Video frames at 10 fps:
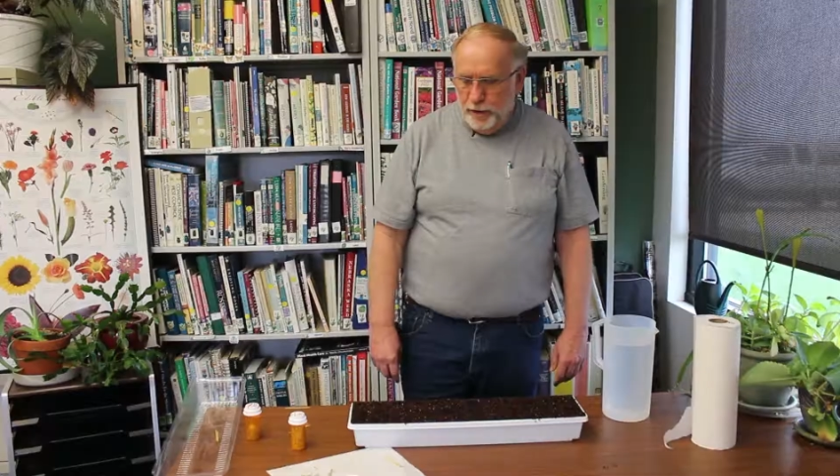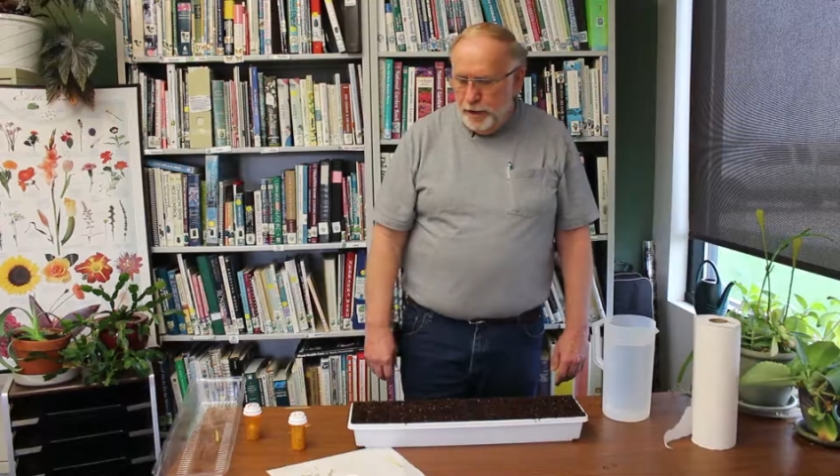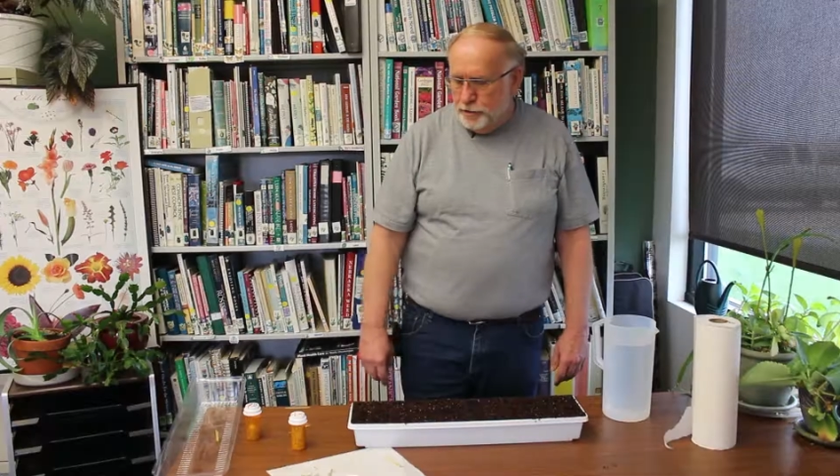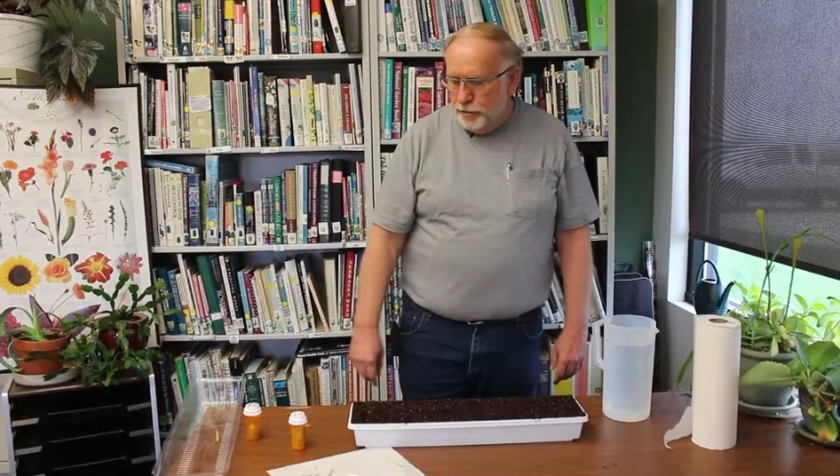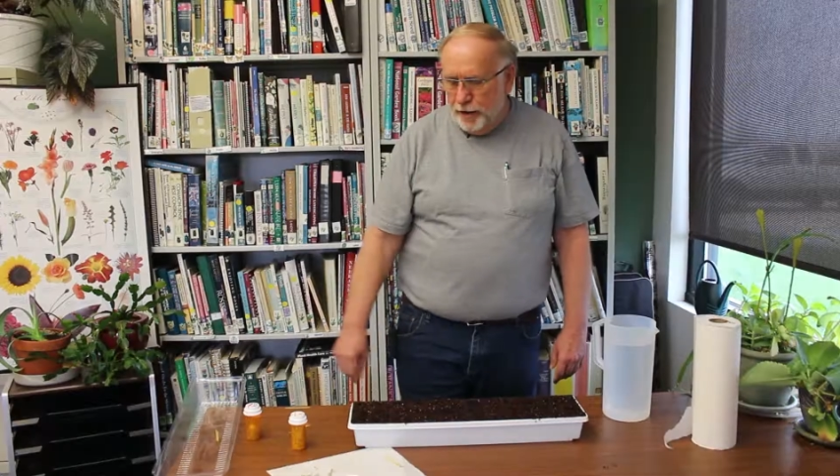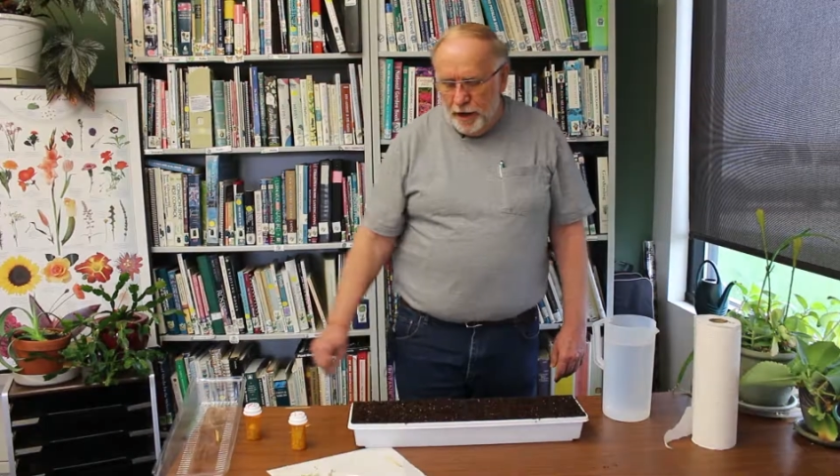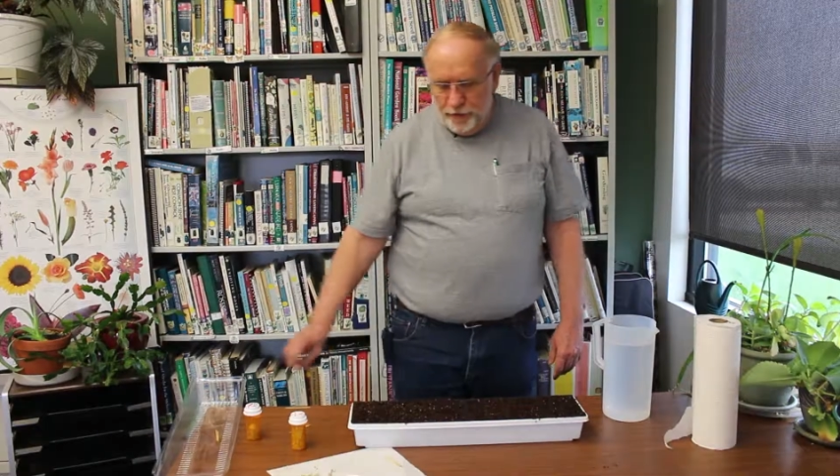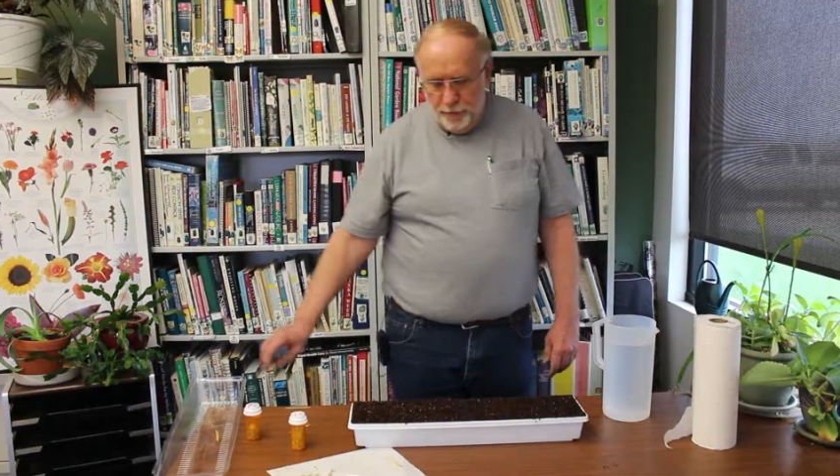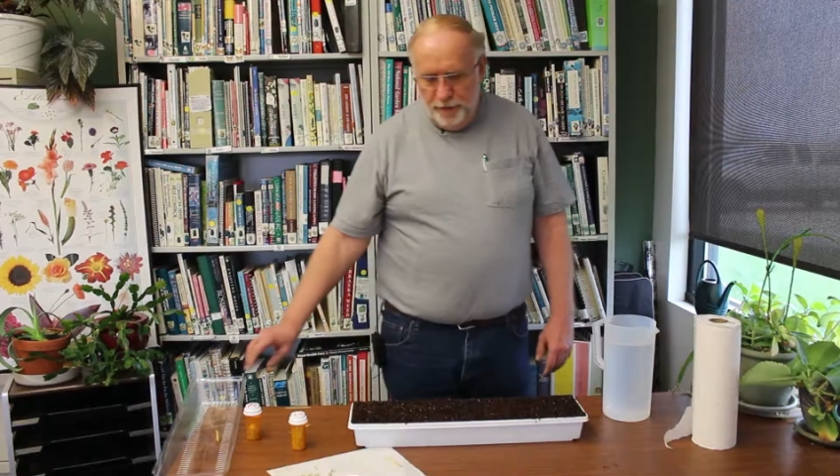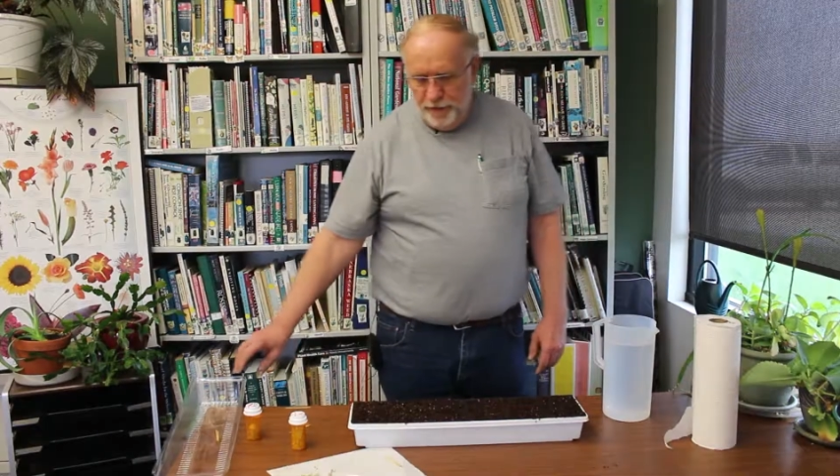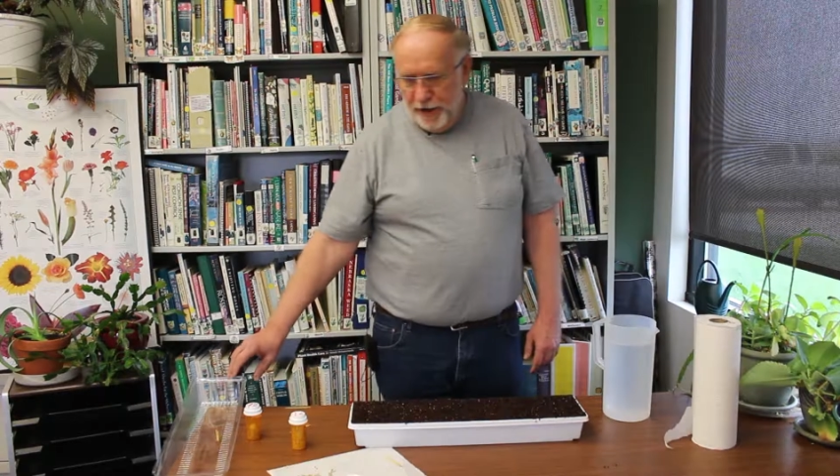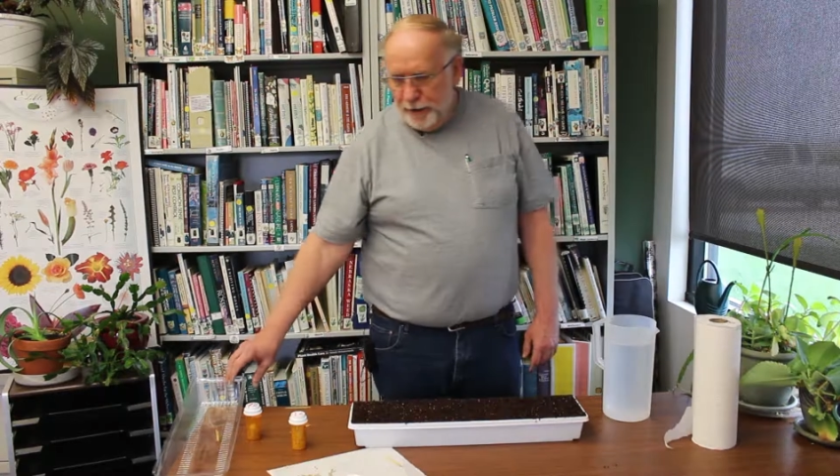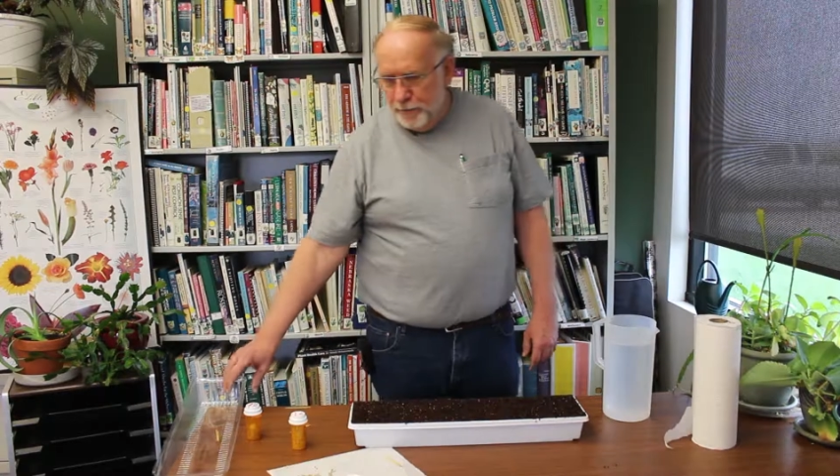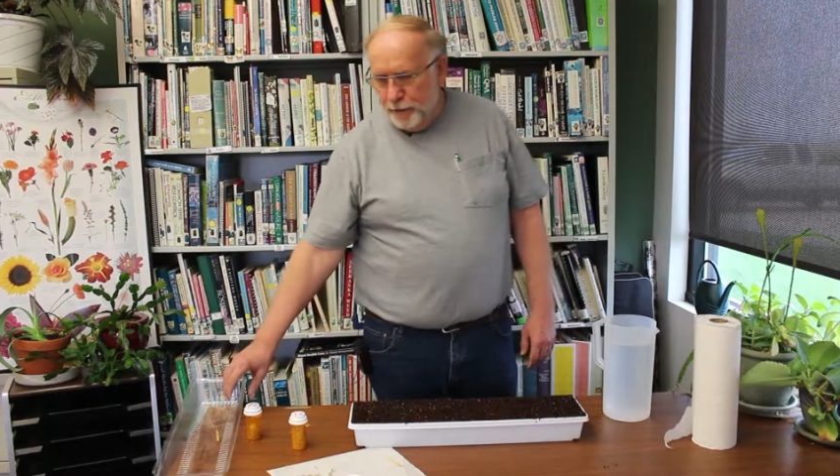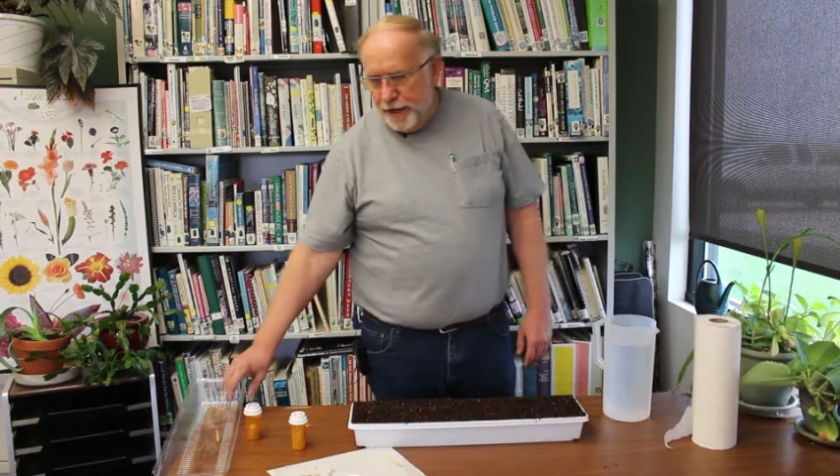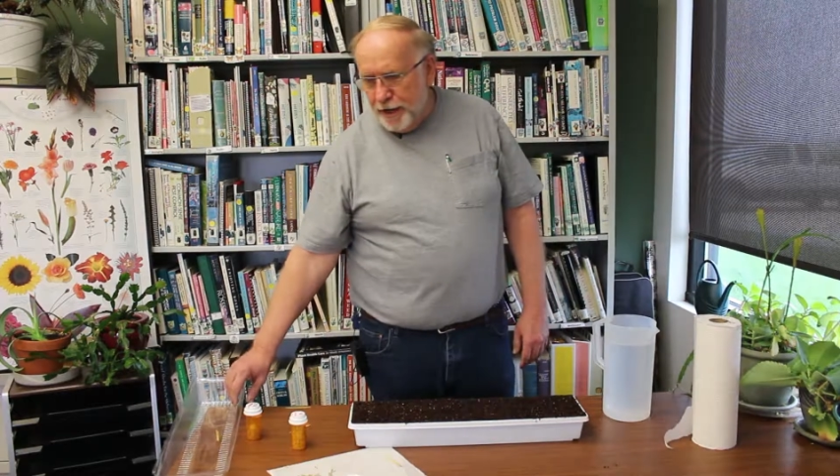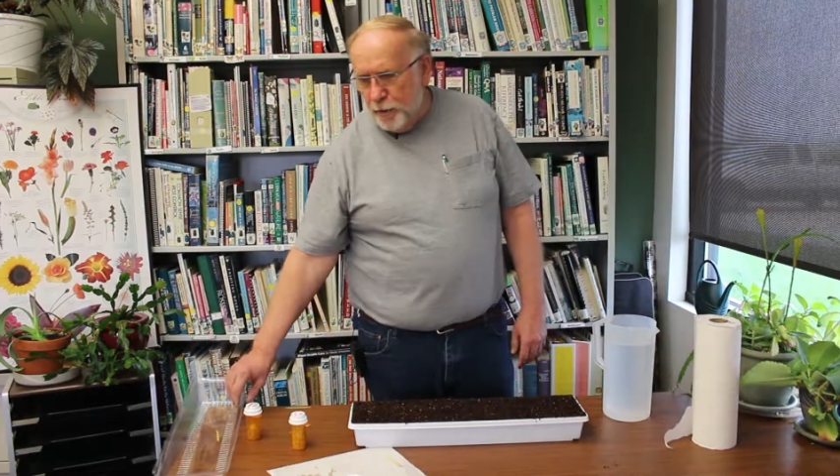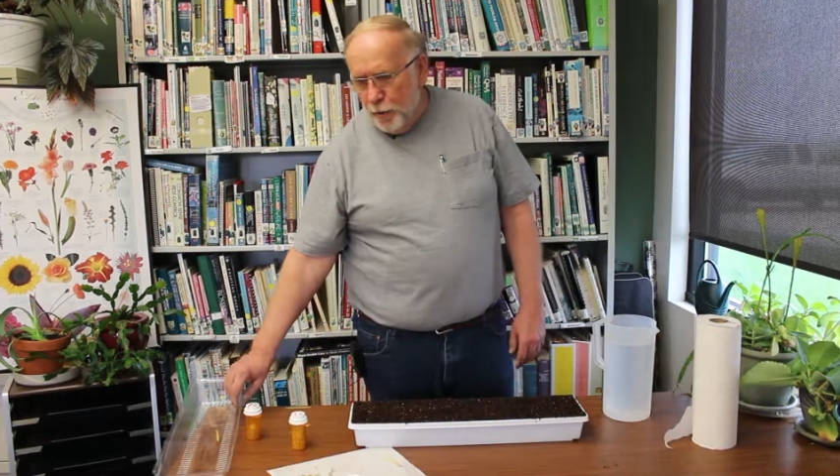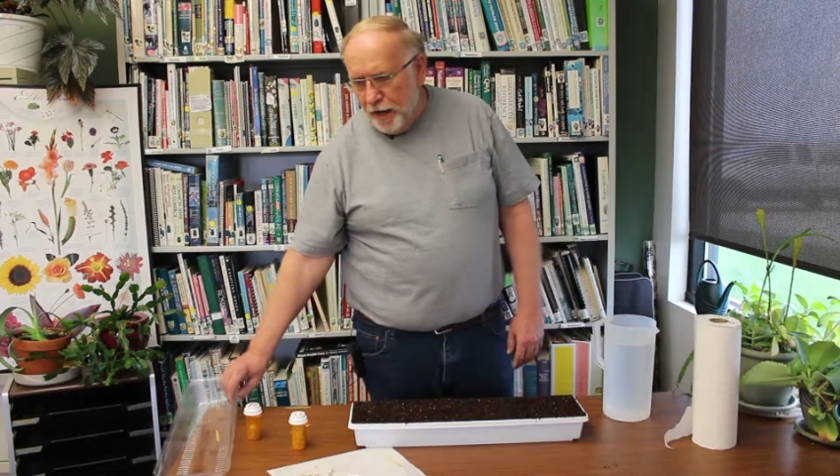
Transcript: Okay, so now that we've got them planted,